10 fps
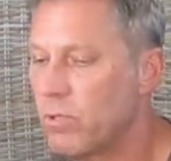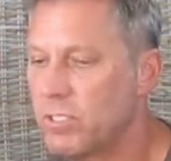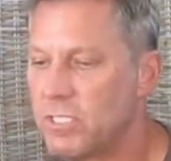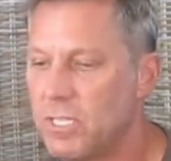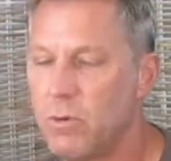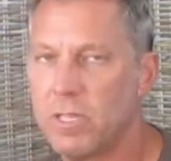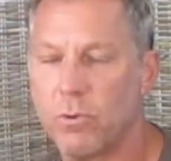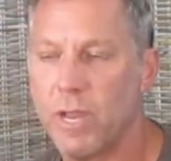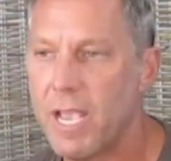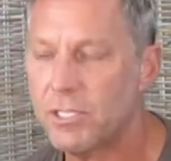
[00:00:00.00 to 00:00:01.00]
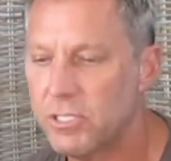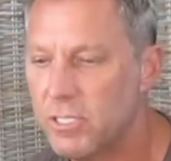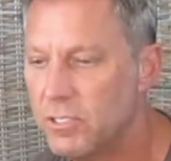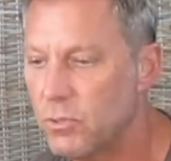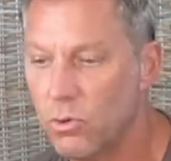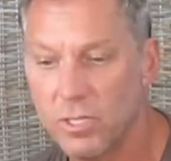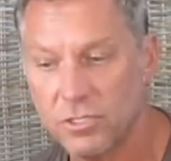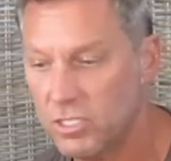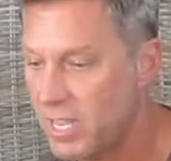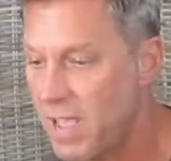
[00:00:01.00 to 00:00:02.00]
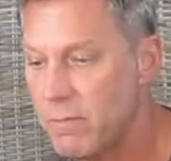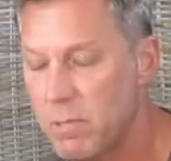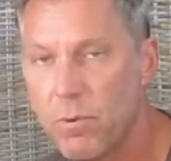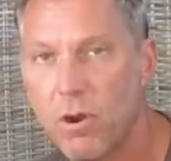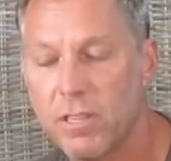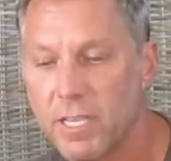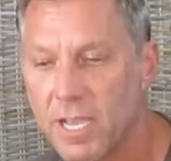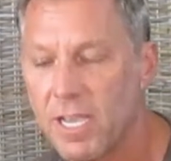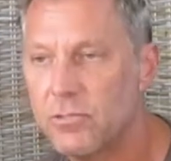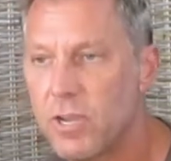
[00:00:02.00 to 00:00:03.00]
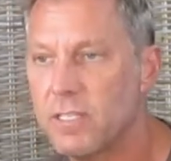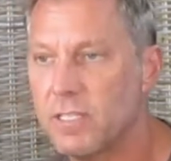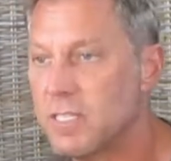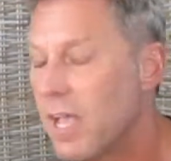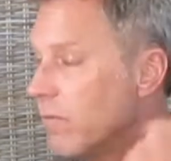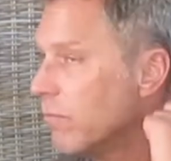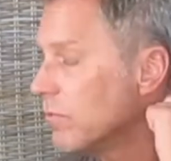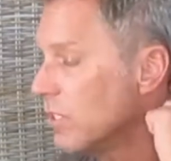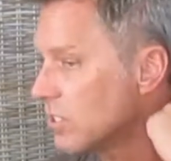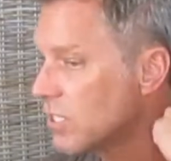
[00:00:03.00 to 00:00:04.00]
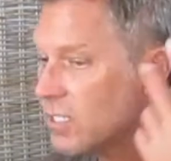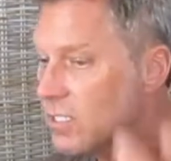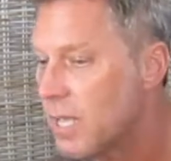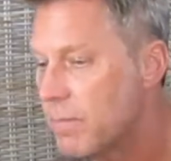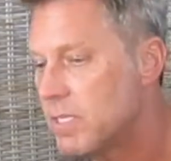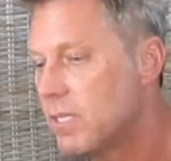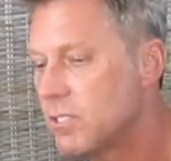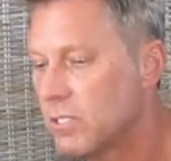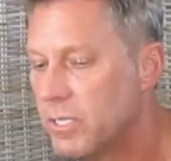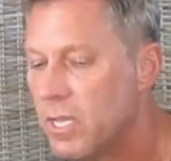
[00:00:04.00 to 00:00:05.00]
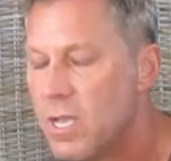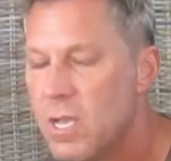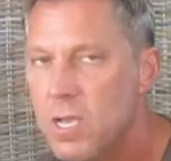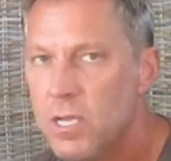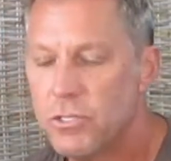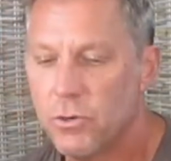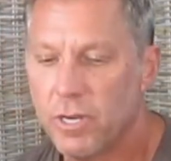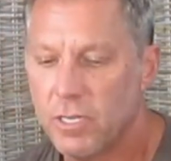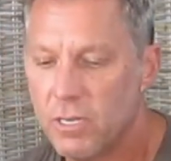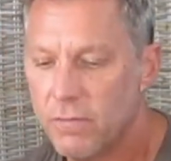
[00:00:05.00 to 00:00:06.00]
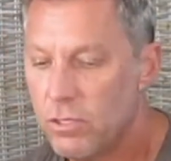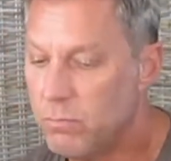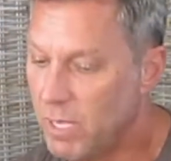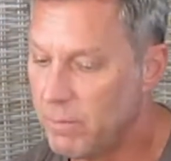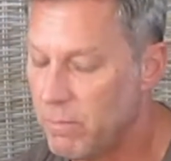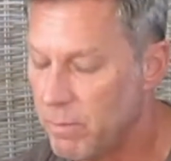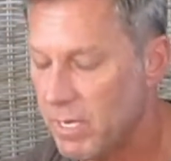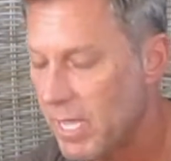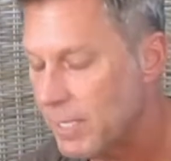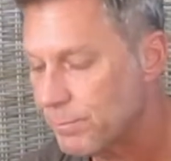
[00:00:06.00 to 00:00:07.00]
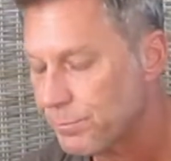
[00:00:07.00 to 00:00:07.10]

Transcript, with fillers: or let's see what the reaction is, or let's just have it be part of the contract and let's have them discuss that potentially during an interview, maybe, maybe not.